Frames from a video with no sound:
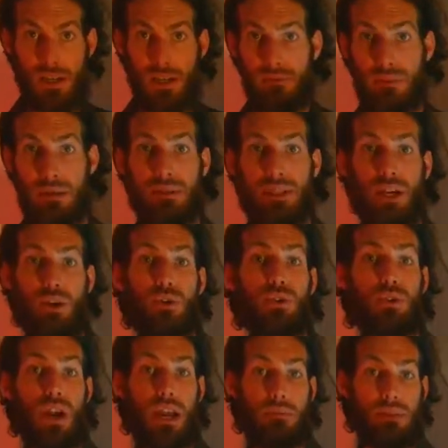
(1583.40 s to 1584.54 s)
Maybe they go to
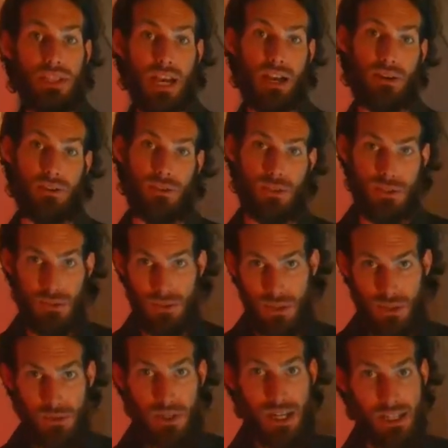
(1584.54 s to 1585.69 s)
grandma's house or
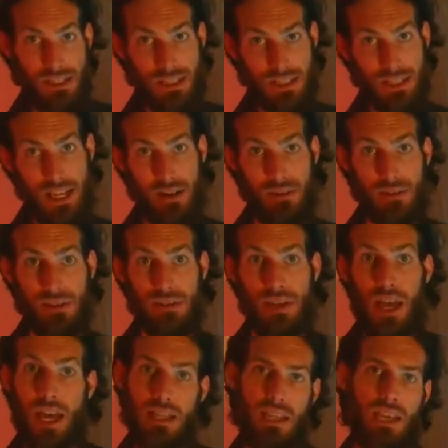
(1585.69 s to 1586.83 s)
to a cousin's house.
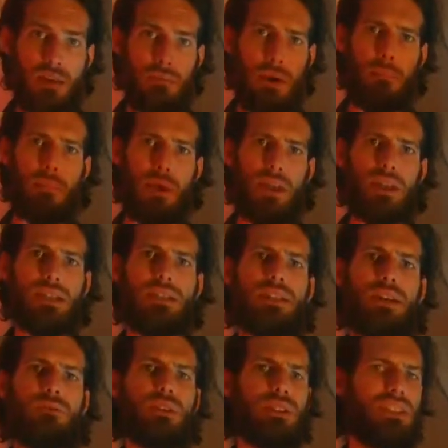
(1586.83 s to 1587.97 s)
Think about melodies
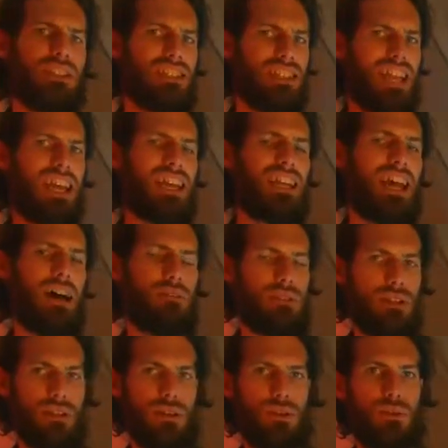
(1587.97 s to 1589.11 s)
that really stand out to
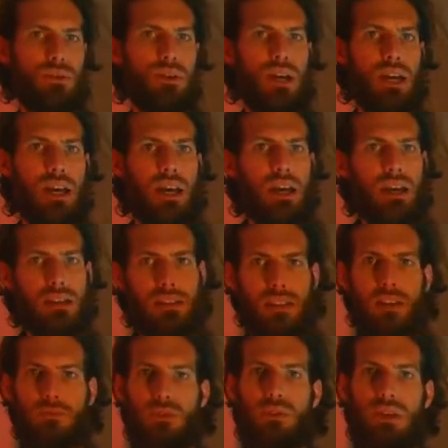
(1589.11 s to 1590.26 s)
you. See
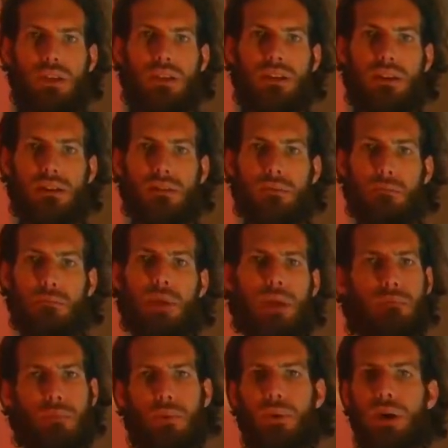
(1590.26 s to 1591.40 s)
if you can
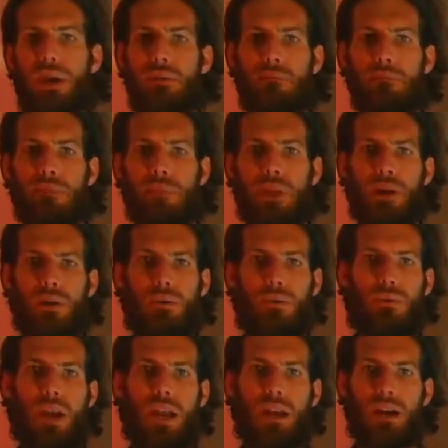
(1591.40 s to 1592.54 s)
pinpoint
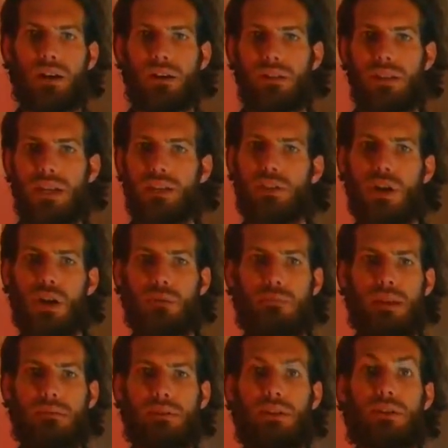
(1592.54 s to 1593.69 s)
where they start
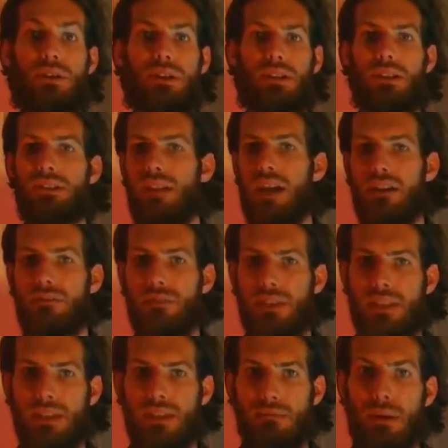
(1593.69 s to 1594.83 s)
maybe going a little out of
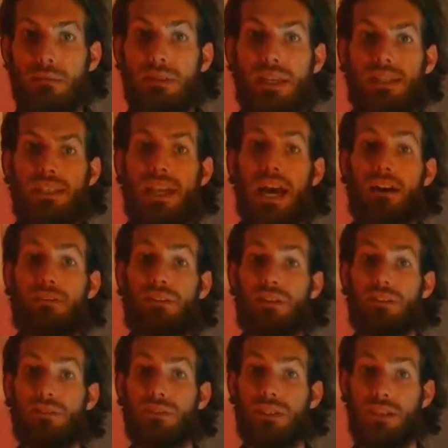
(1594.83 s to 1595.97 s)
key. Maybe they sound a
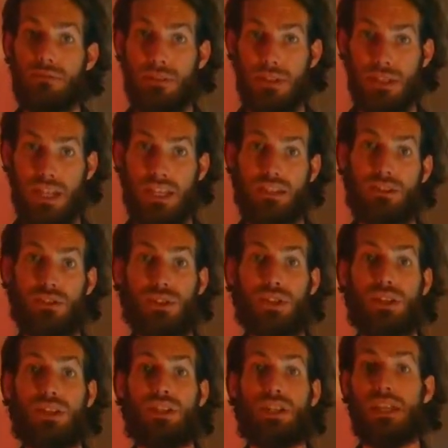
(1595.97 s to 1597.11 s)
little different, like they're
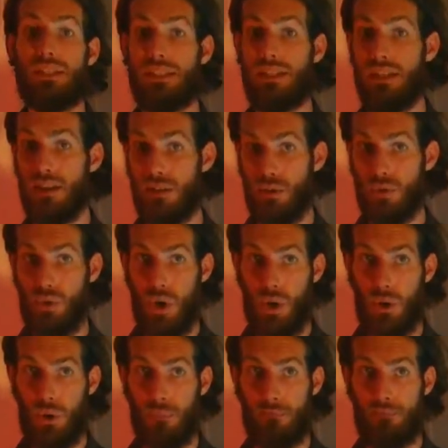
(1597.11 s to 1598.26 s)
suggesting a new
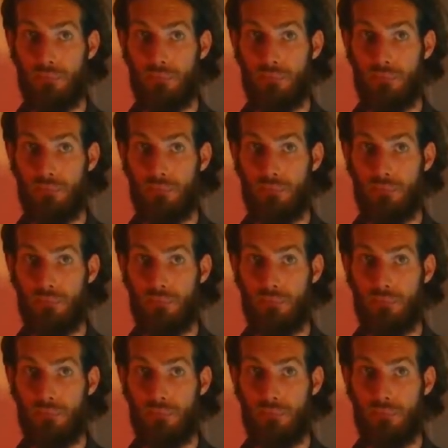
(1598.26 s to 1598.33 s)
home.